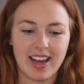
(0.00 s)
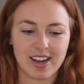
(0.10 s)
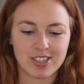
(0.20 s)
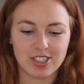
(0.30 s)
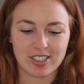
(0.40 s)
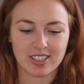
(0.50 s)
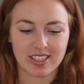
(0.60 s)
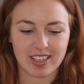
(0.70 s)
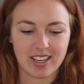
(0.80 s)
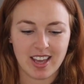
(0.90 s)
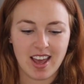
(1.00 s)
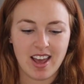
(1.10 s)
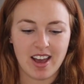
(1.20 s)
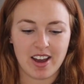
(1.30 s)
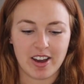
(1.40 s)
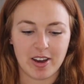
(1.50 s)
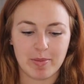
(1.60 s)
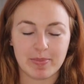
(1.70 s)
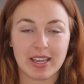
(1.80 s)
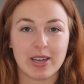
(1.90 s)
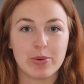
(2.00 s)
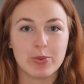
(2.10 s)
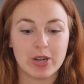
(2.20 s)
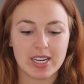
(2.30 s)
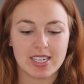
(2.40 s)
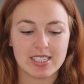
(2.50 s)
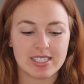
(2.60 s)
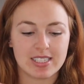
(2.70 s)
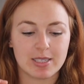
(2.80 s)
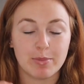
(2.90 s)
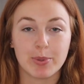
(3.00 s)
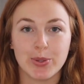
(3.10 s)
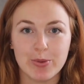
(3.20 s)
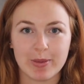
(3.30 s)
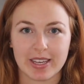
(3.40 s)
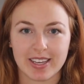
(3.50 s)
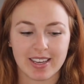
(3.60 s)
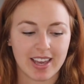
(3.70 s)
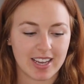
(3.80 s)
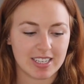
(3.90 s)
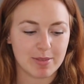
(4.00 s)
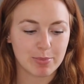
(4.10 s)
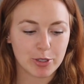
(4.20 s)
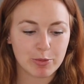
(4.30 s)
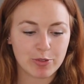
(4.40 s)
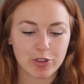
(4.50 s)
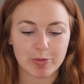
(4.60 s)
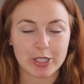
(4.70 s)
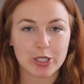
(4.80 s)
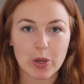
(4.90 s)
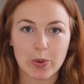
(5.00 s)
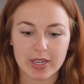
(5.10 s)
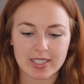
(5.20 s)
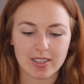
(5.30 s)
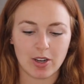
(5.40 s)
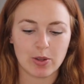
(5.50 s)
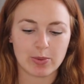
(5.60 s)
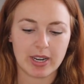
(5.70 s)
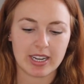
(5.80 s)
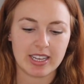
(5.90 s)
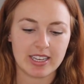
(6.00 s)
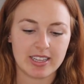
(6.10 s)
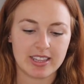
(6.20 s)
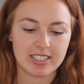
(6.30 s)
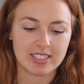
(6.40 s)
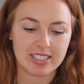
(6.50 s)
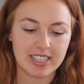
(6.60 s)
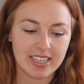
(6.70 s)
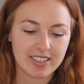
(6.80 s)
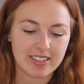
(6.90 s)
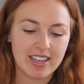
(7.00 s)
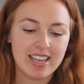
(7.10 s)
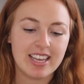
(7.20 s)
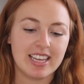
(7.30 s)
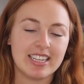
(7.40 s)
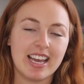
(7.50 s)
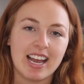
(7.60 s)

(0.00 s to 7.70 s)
actually, it was blooming, and it bloomed for me twice already this year, and it